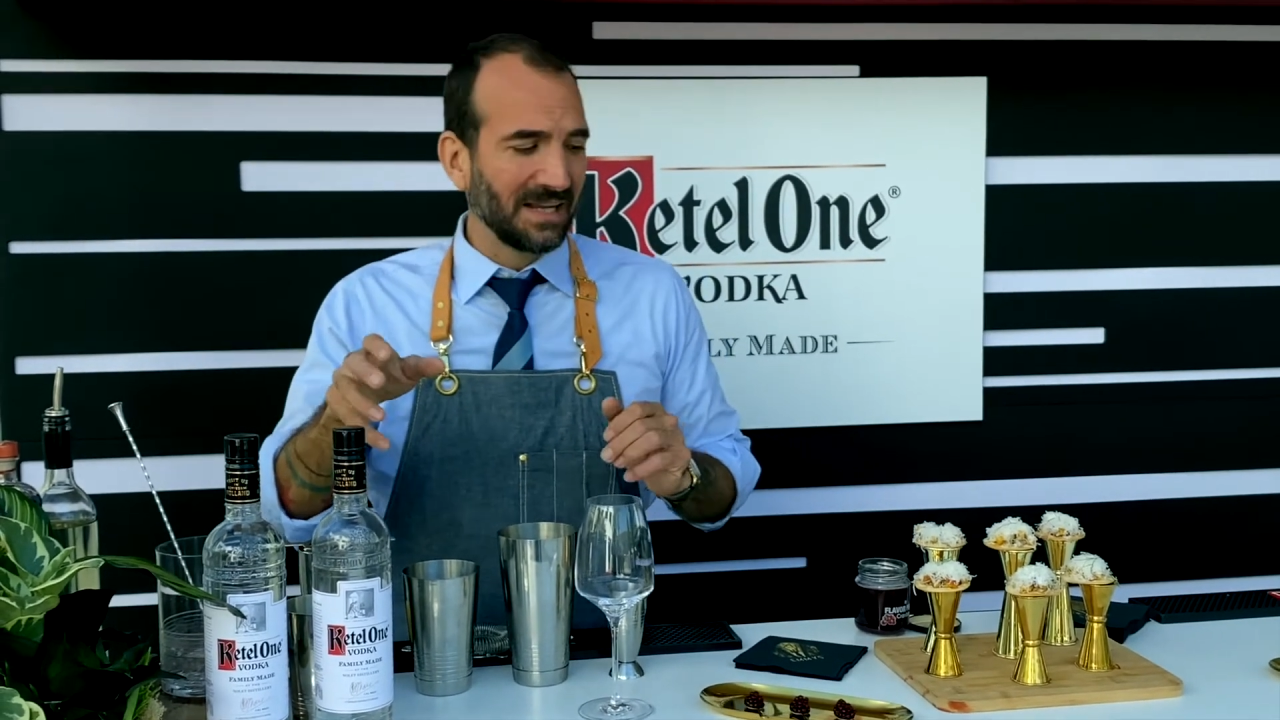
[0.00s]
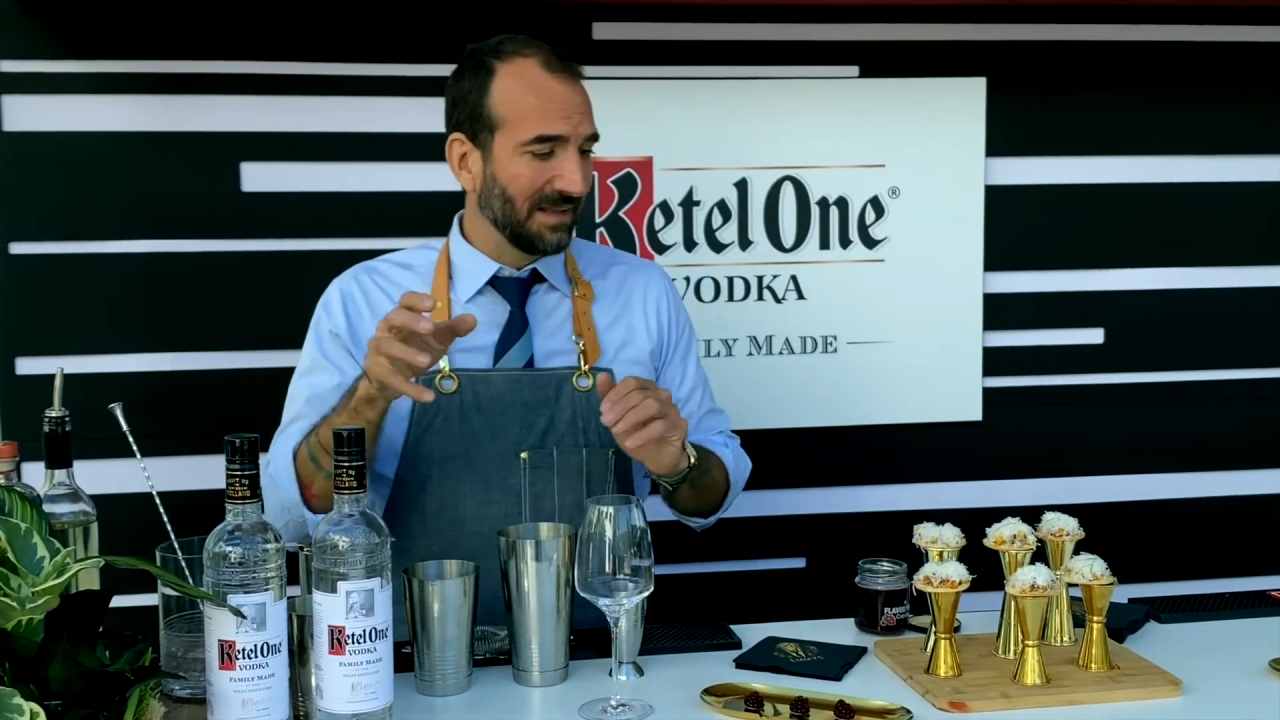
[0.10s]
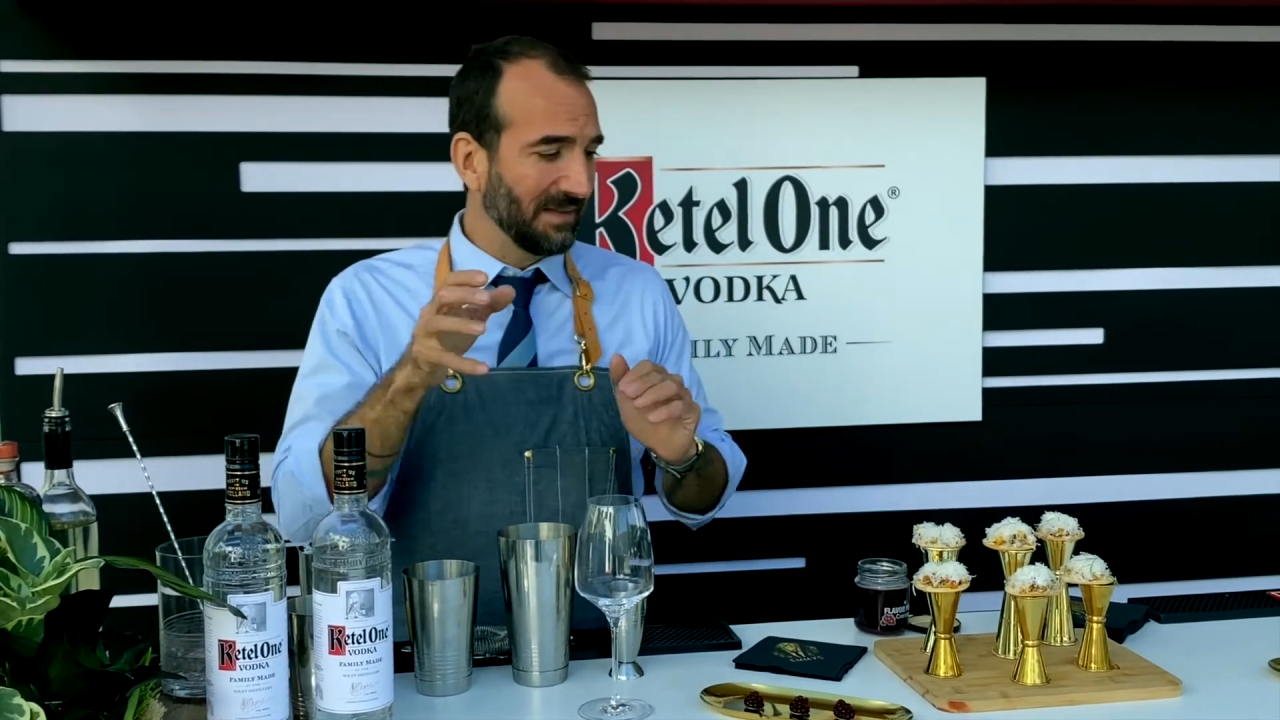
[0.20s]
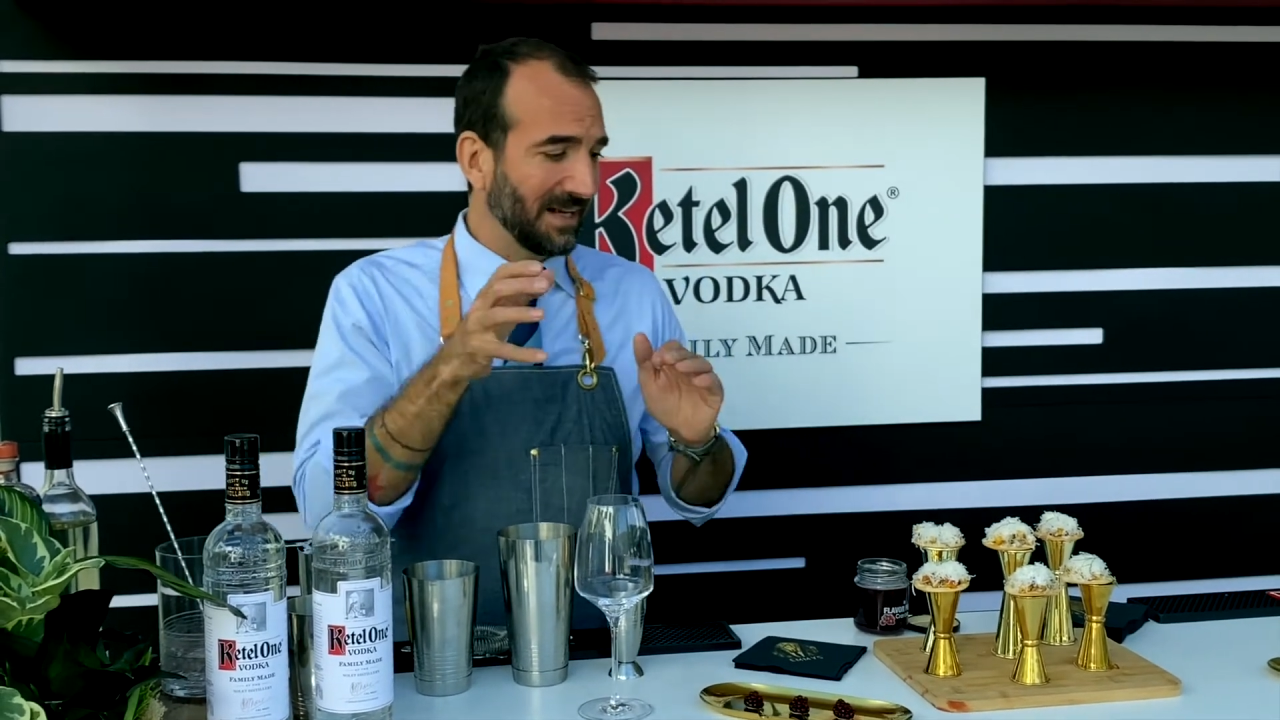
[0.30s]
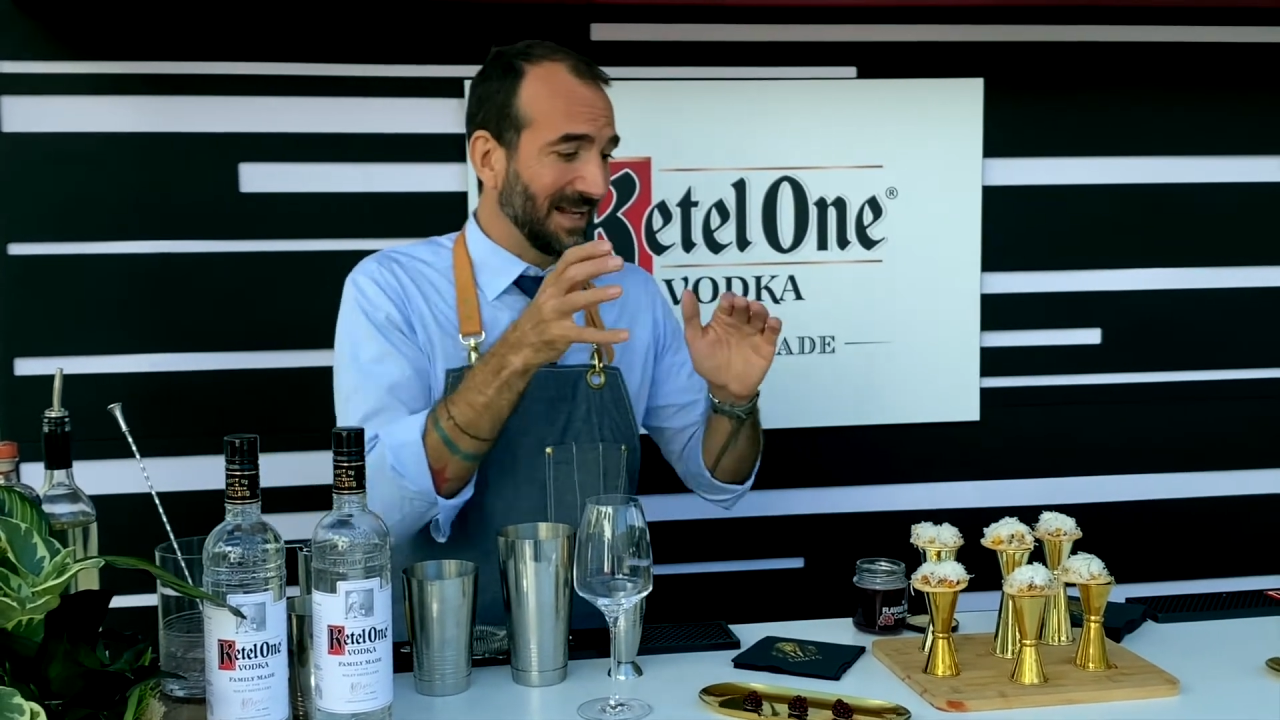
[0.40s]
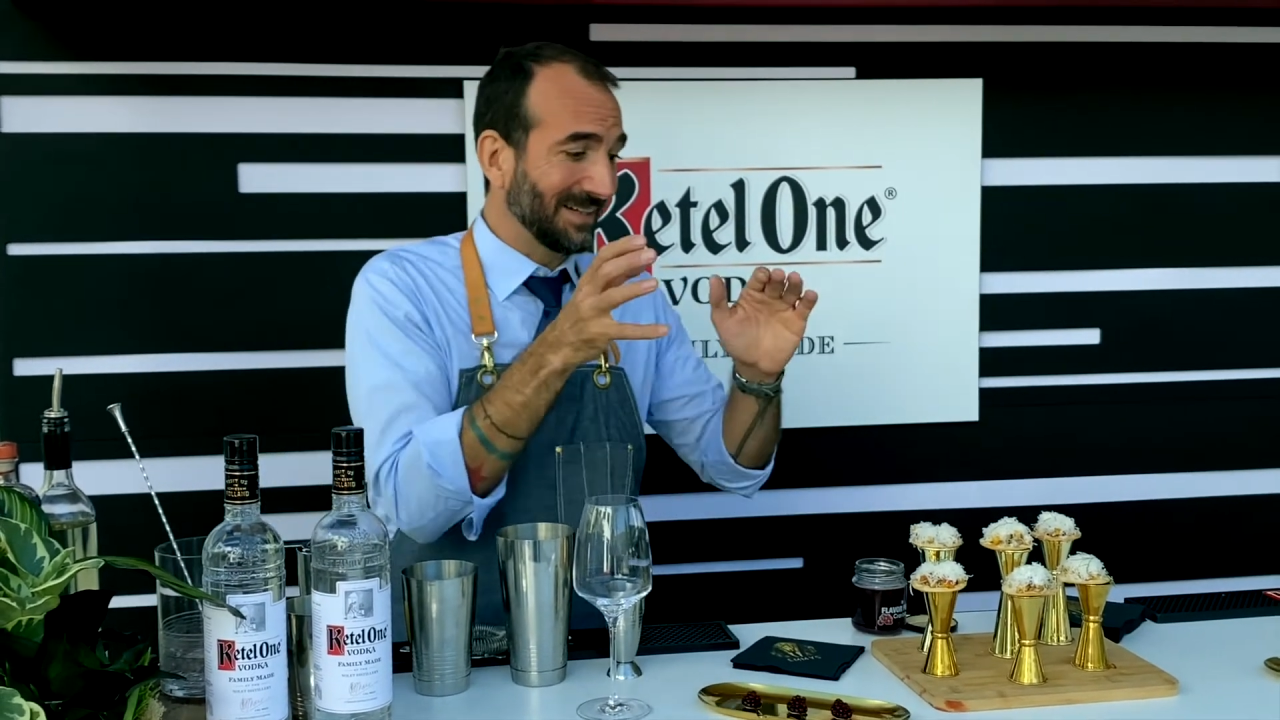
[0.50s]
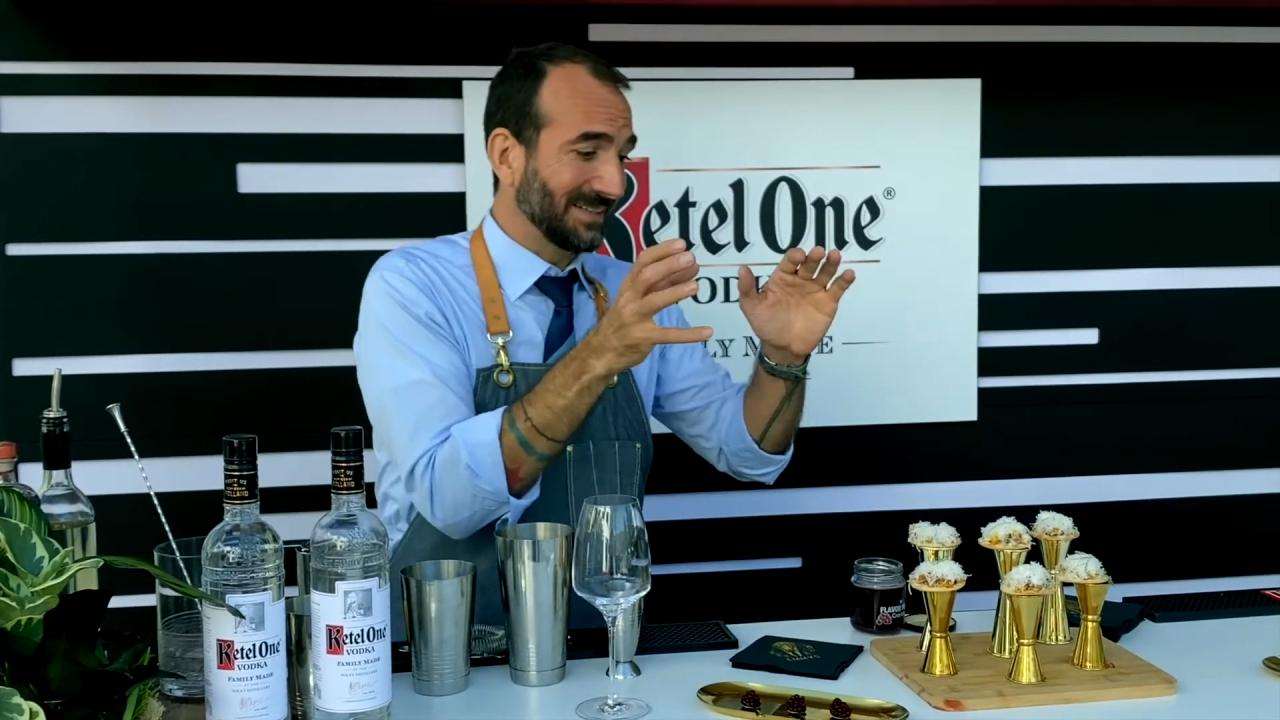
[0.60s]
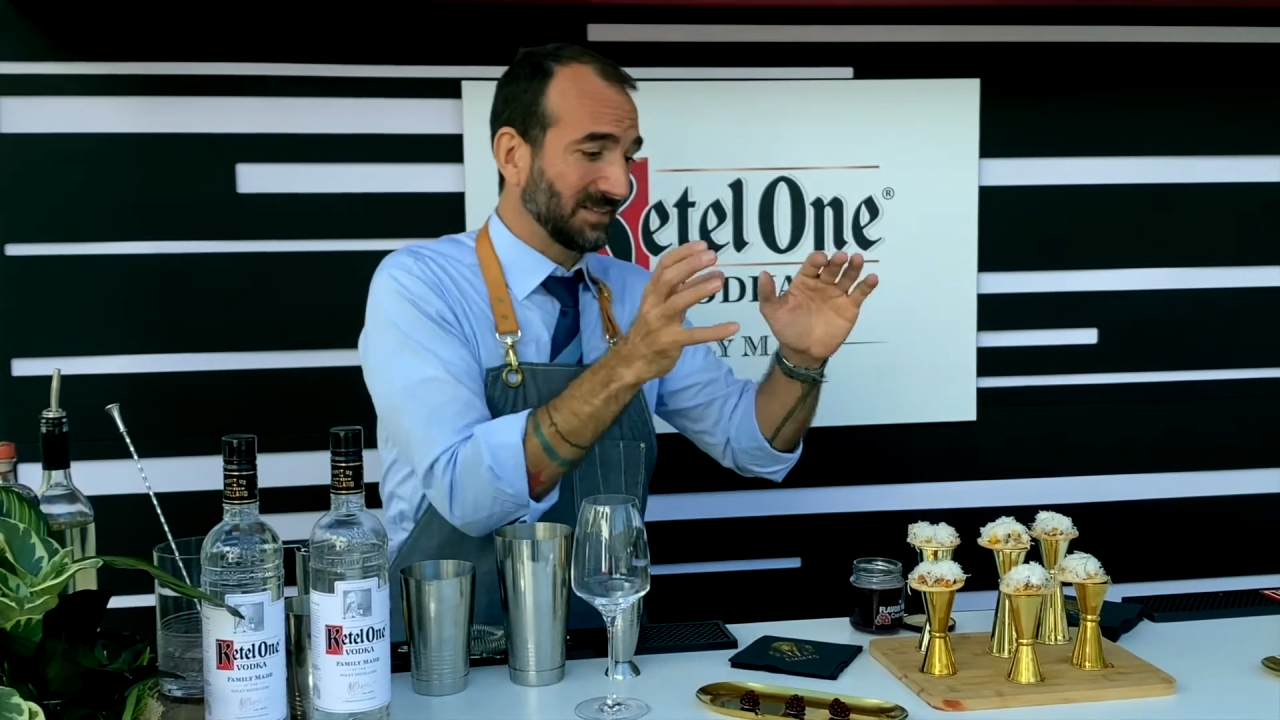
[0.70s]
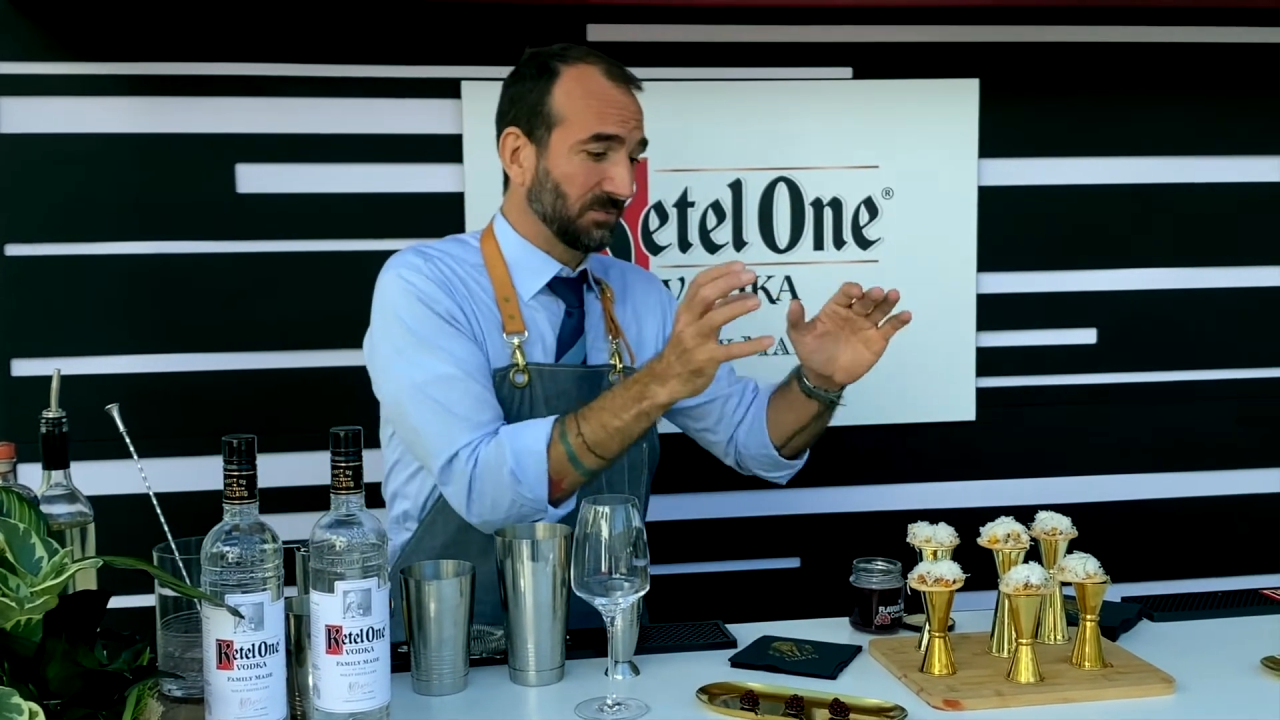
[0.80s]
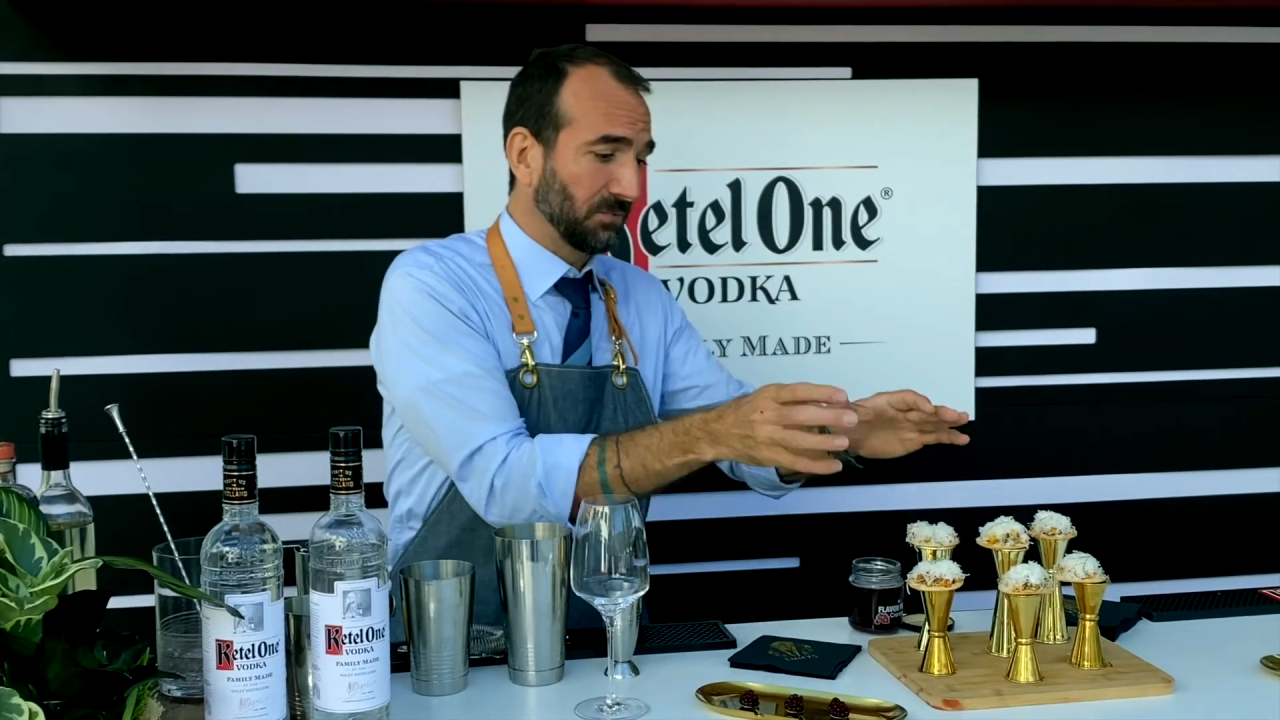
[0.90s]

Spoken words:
and then it has this